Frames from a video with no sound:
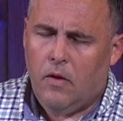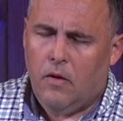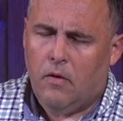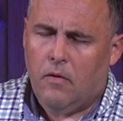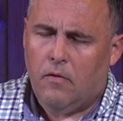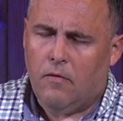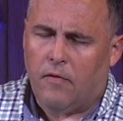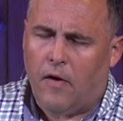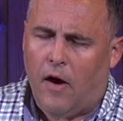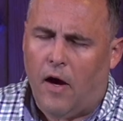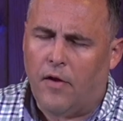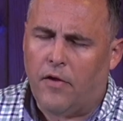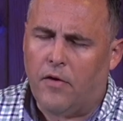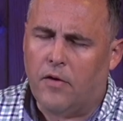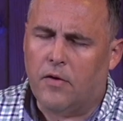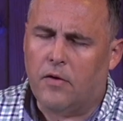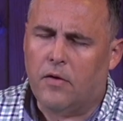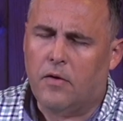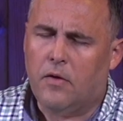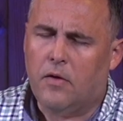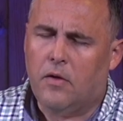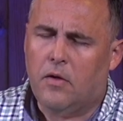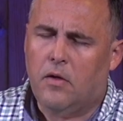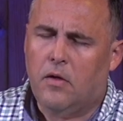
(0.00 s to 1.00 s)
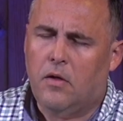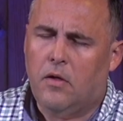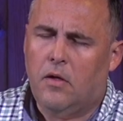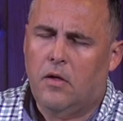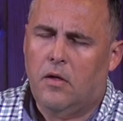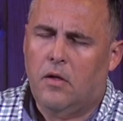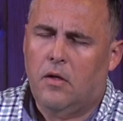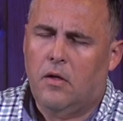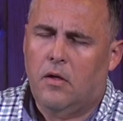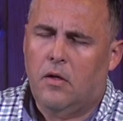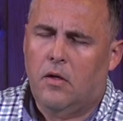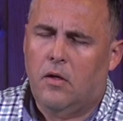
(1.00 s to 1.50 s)
Father,
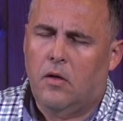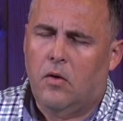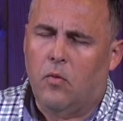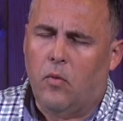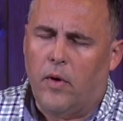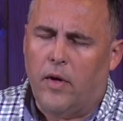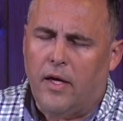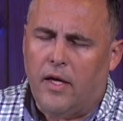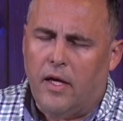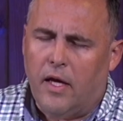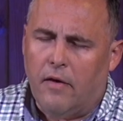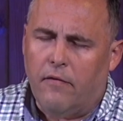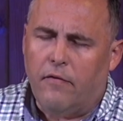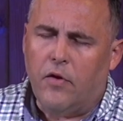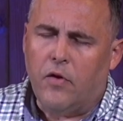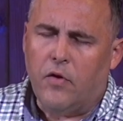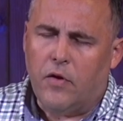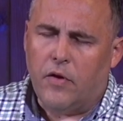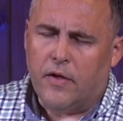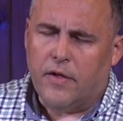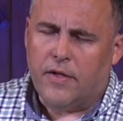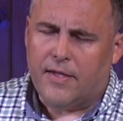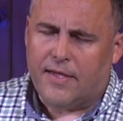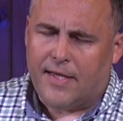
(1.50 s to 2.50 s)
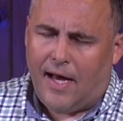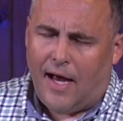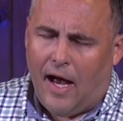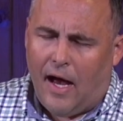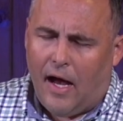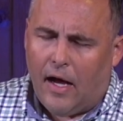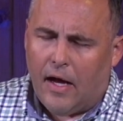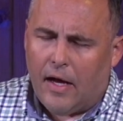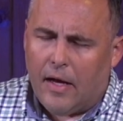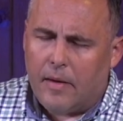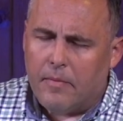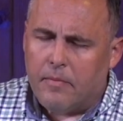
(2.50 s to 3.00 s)
we give you this
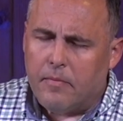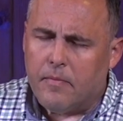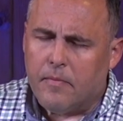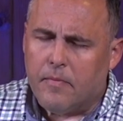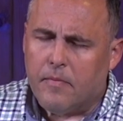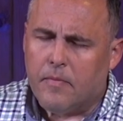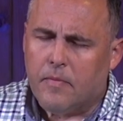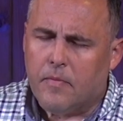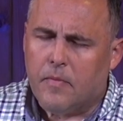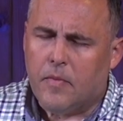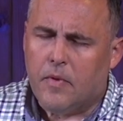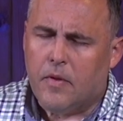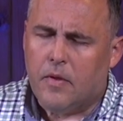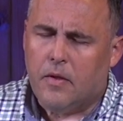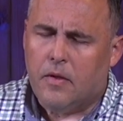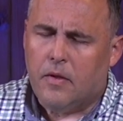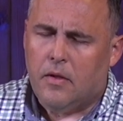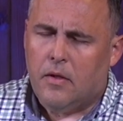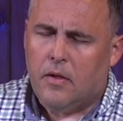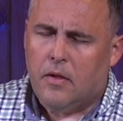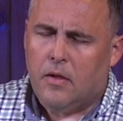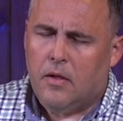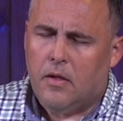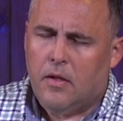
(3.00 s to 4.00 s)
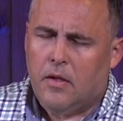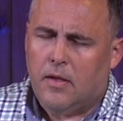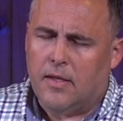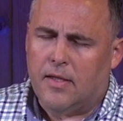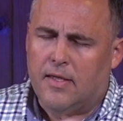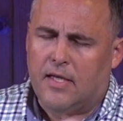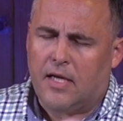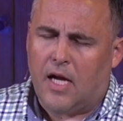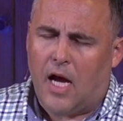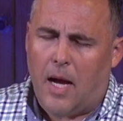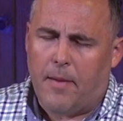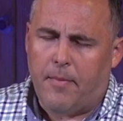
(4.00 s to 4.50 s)
time, this
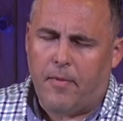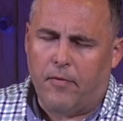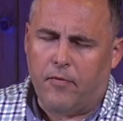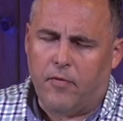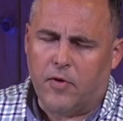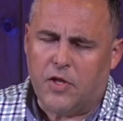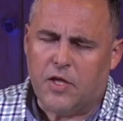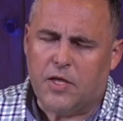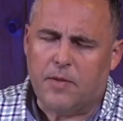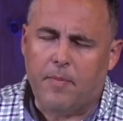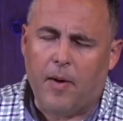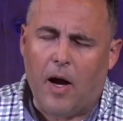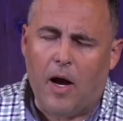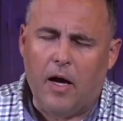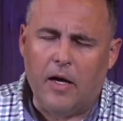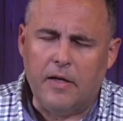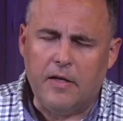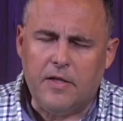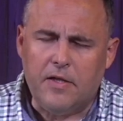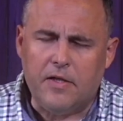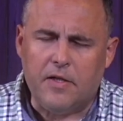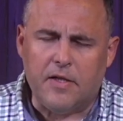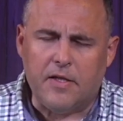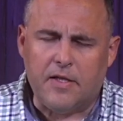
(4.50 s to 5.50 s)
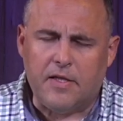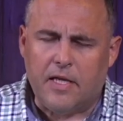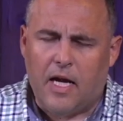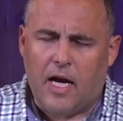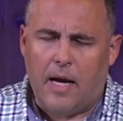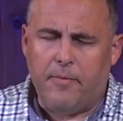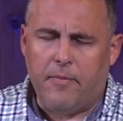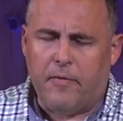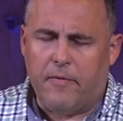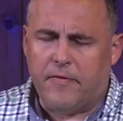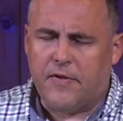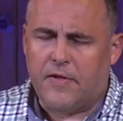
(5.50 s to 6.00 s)
time of response, this
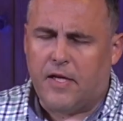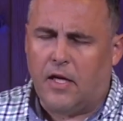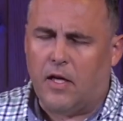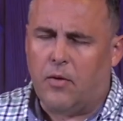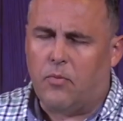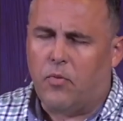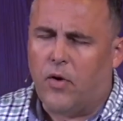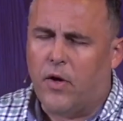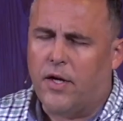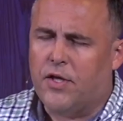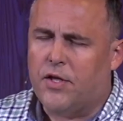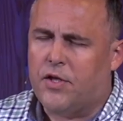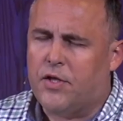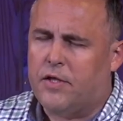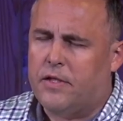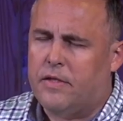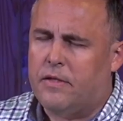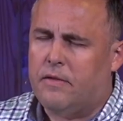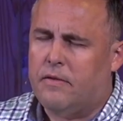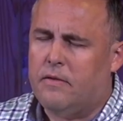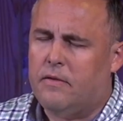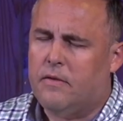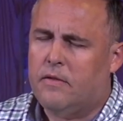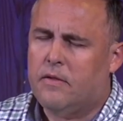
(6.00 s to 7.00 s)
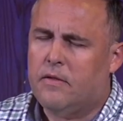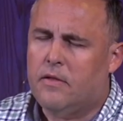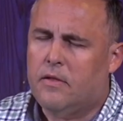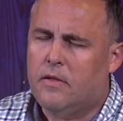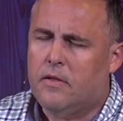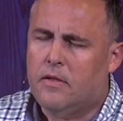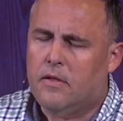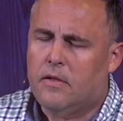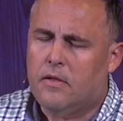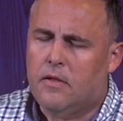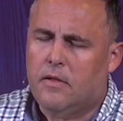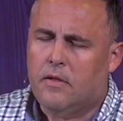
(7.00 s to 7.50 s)
time of celebration,
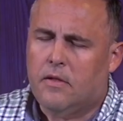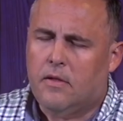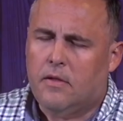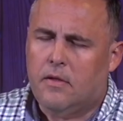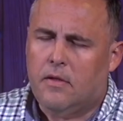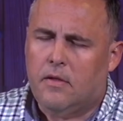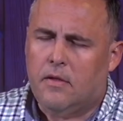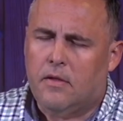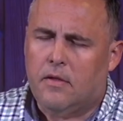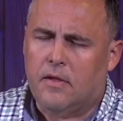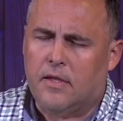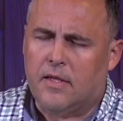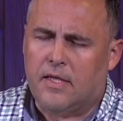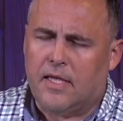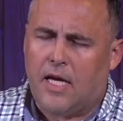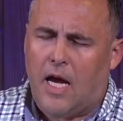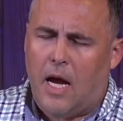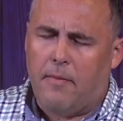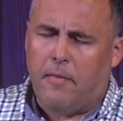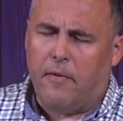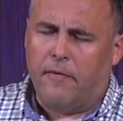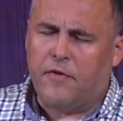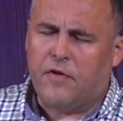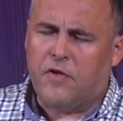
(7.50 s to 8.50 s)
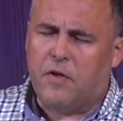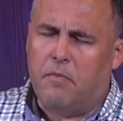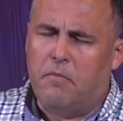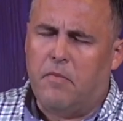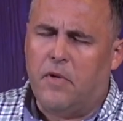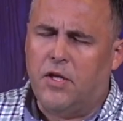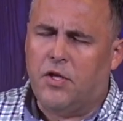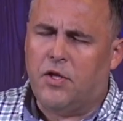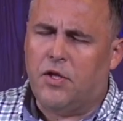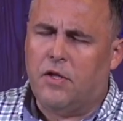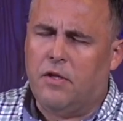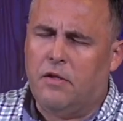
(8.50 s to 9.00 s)
this time of
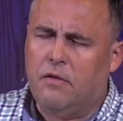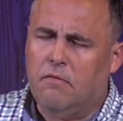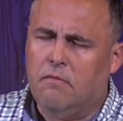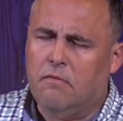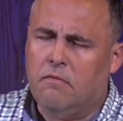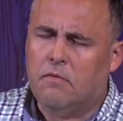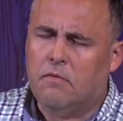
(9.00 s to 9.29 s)
submission,